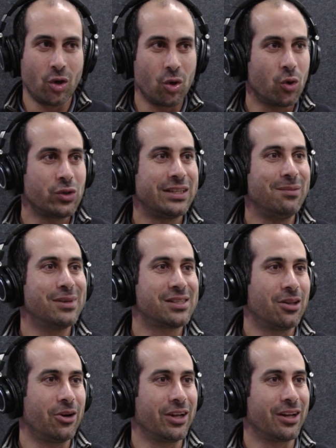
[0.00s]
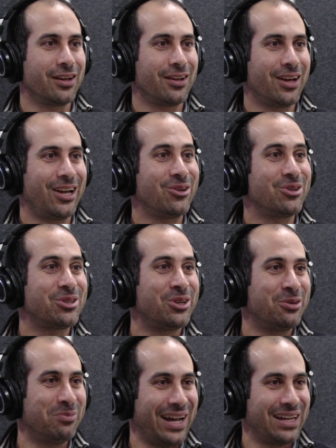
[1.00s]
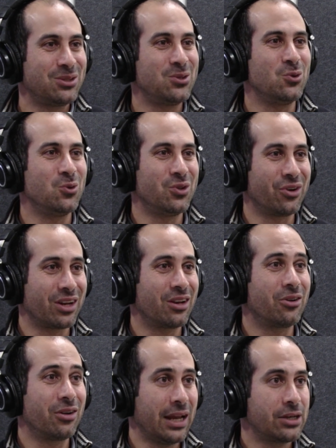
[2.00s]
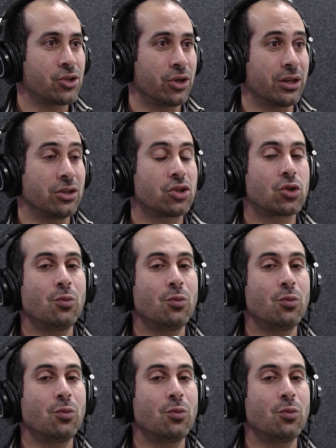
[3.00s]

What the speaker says: no team-based learning. I return back to the regular lecturing